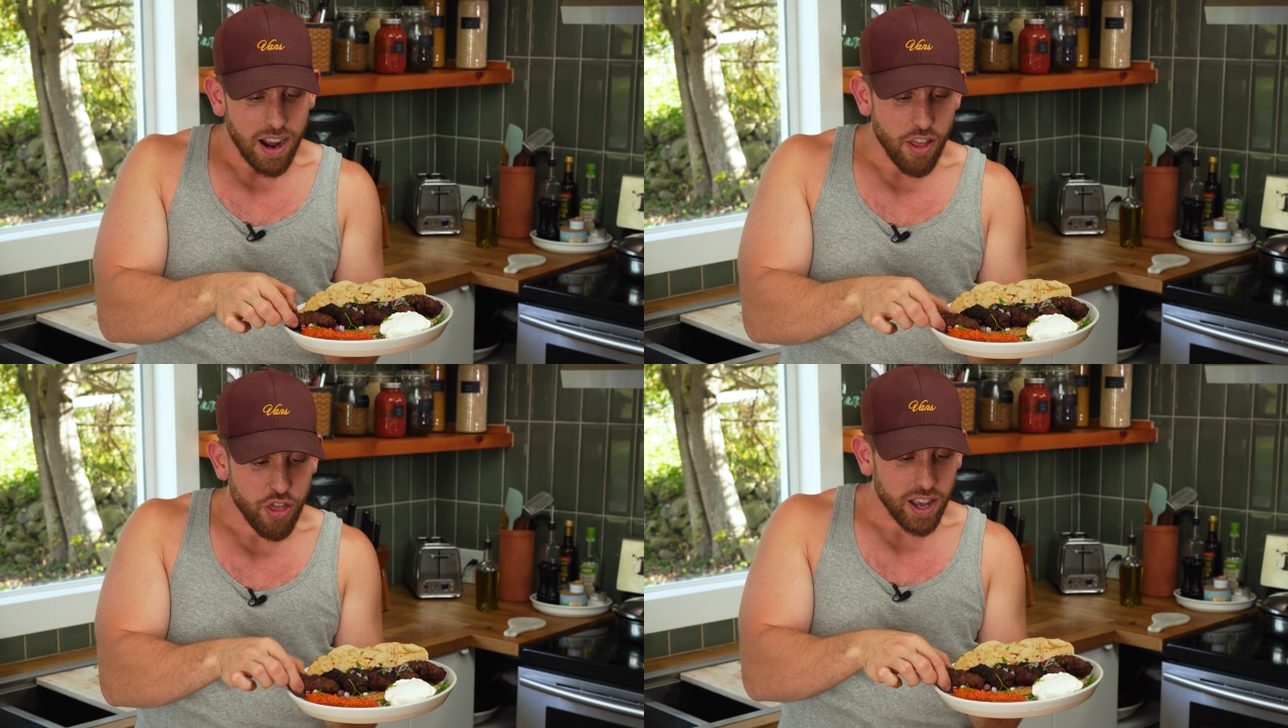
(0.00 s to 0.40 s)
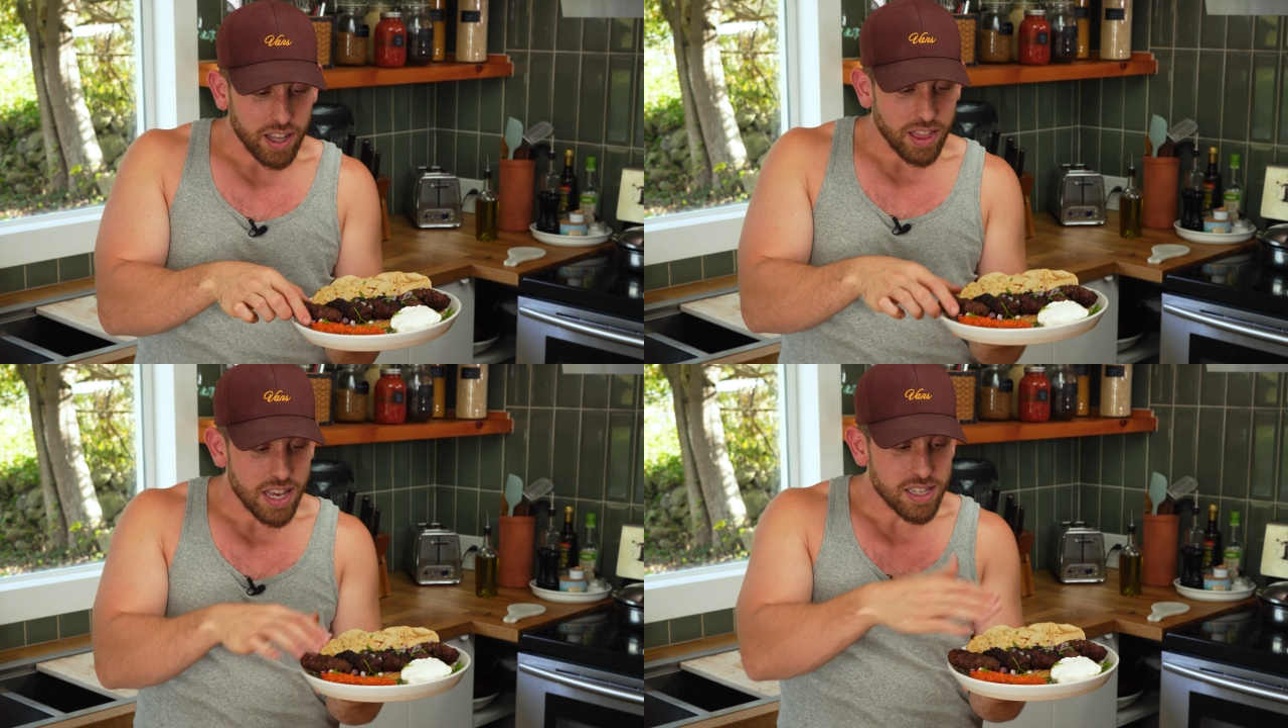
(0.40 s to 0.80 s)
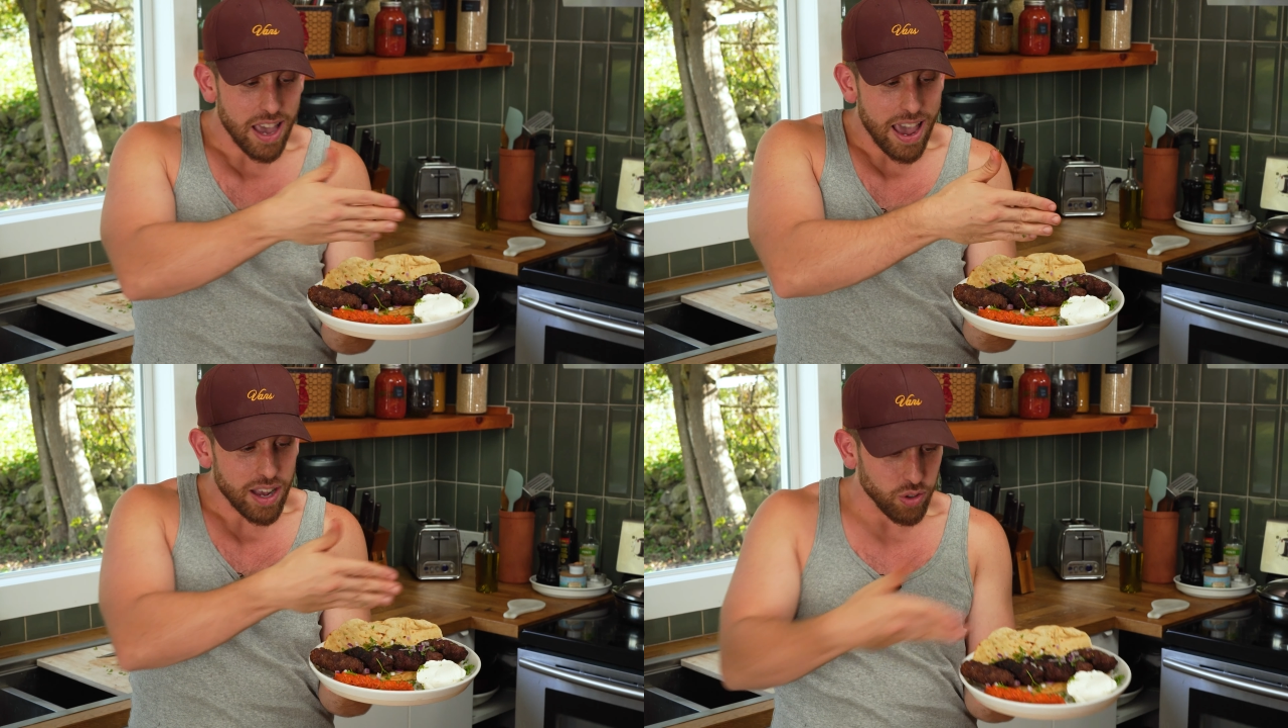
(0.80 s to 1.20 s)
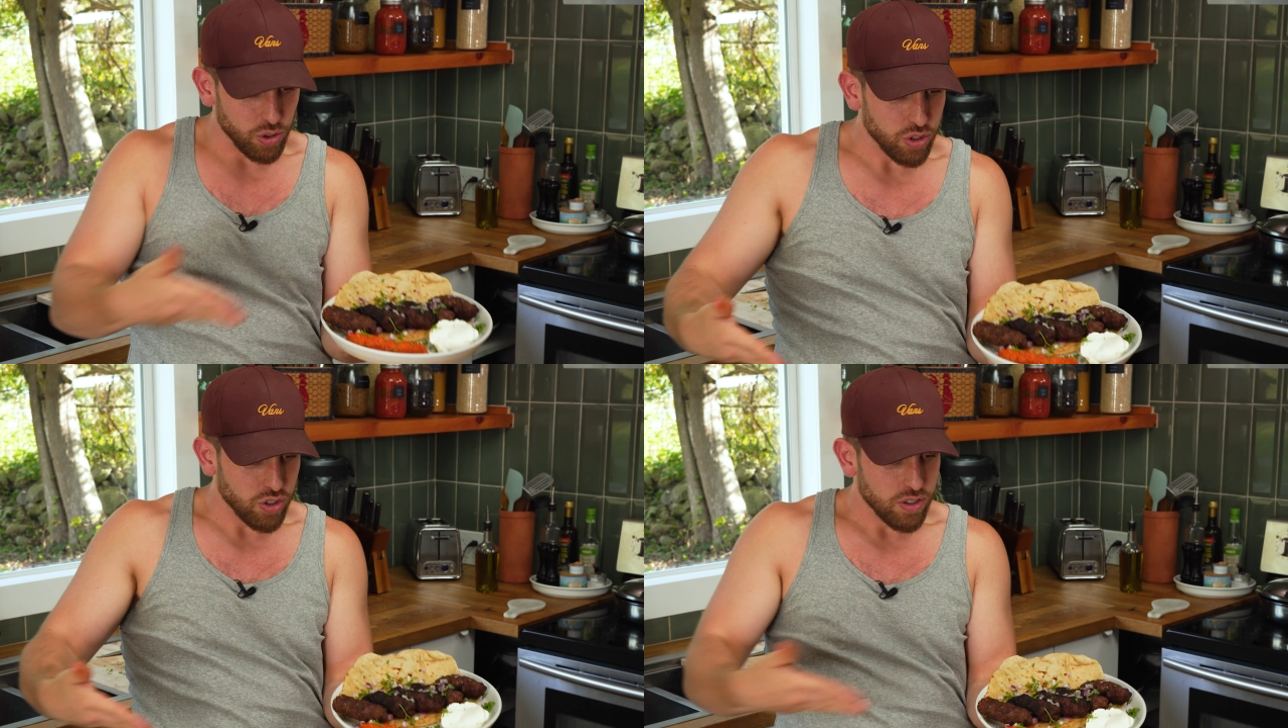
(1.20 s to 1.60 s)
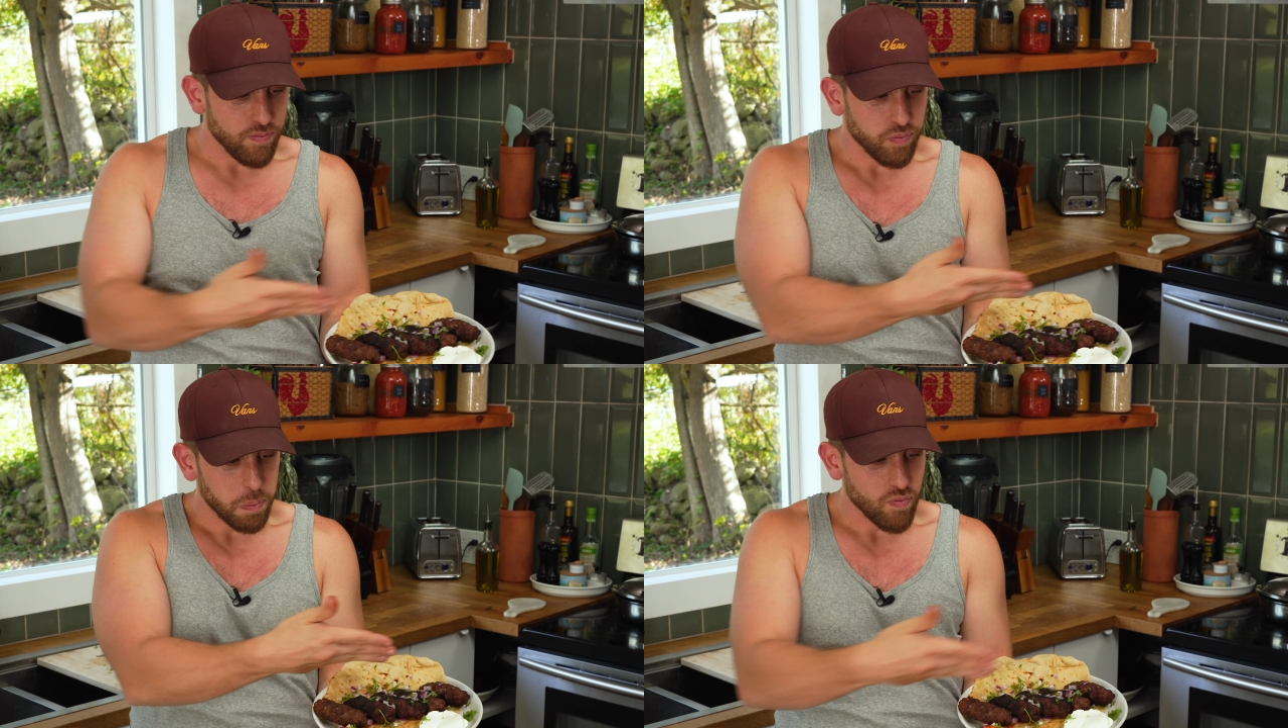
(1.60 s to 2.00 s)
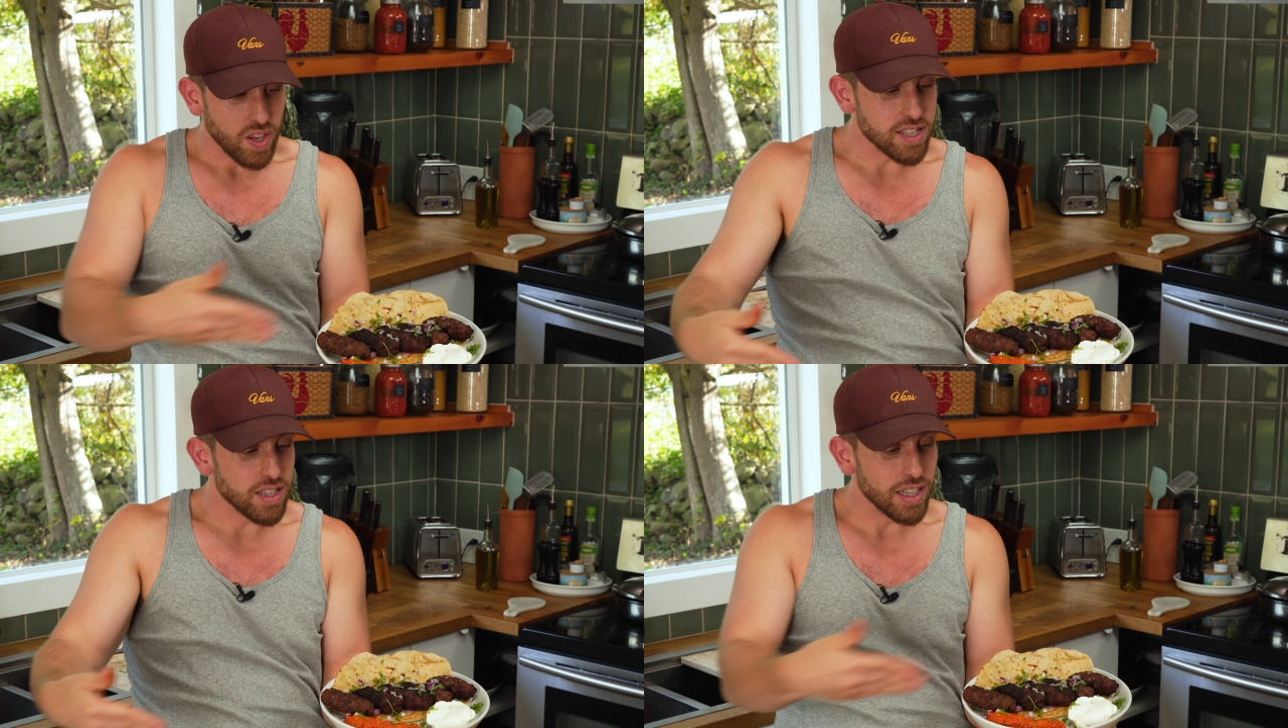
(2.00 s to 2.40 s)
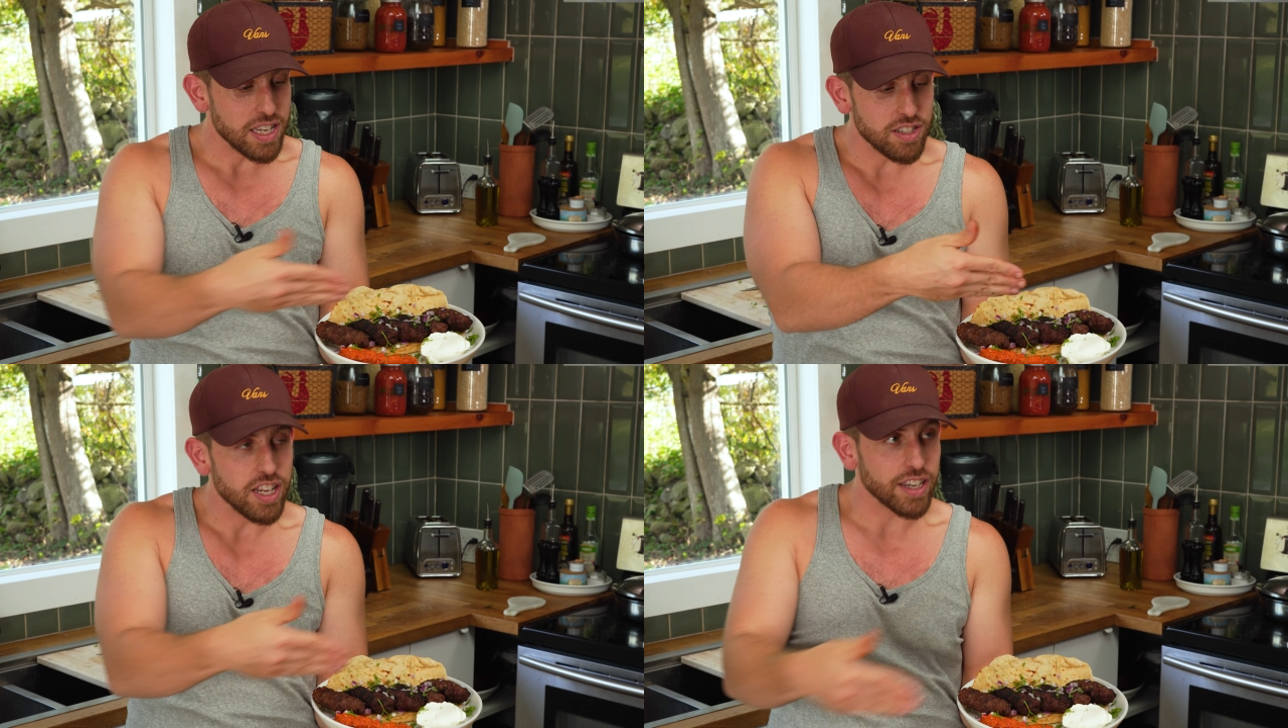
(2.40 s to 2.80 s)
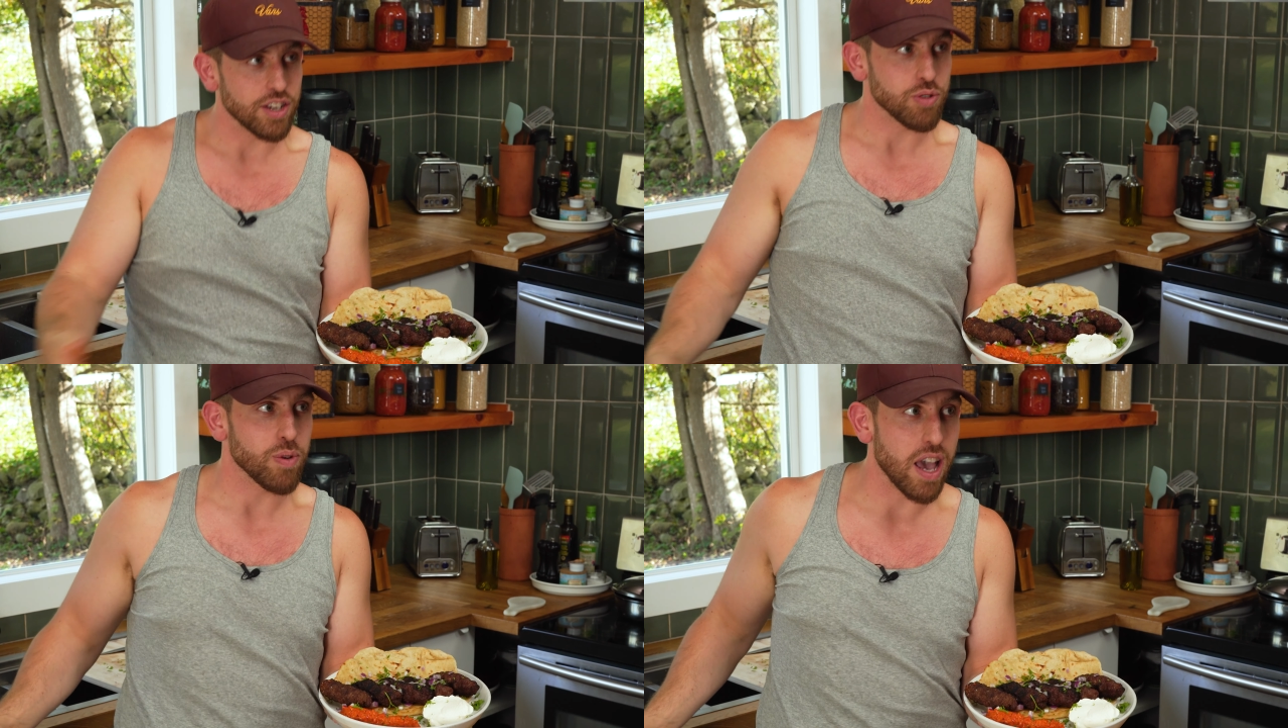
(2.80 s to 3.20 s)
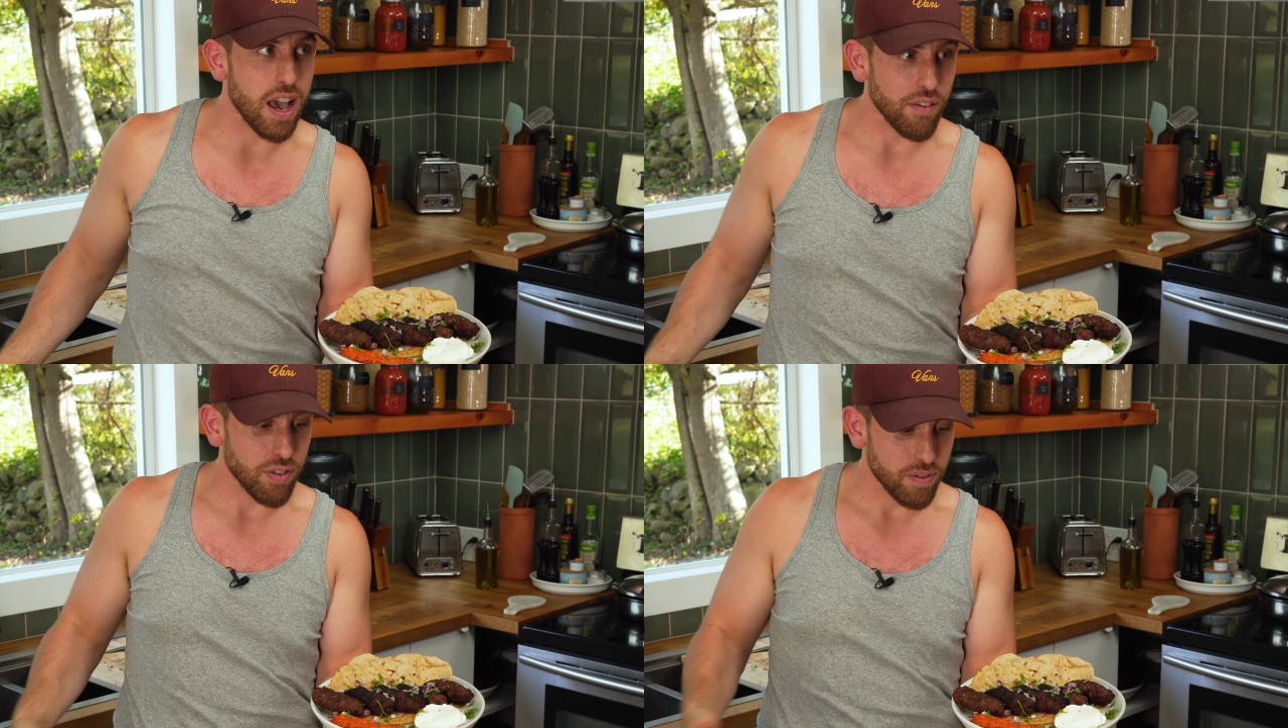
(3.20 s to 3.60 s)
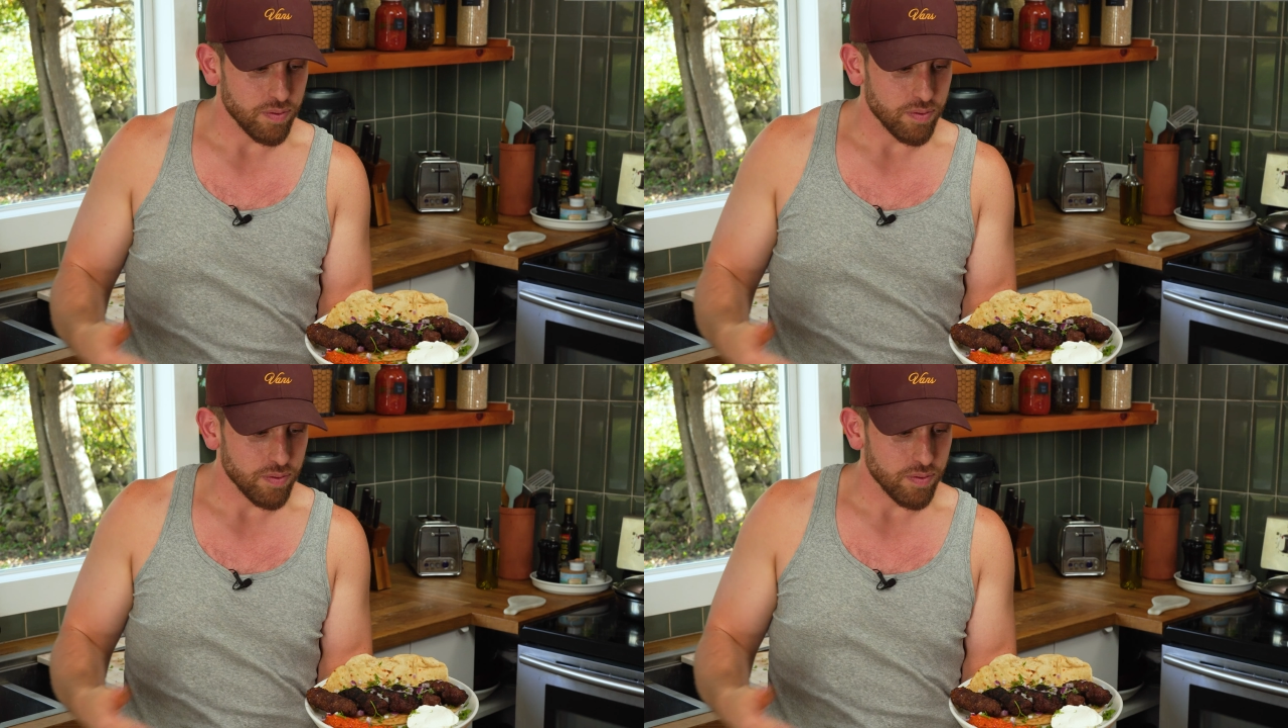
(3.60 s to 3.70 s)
I think these angles is the least dickish we have.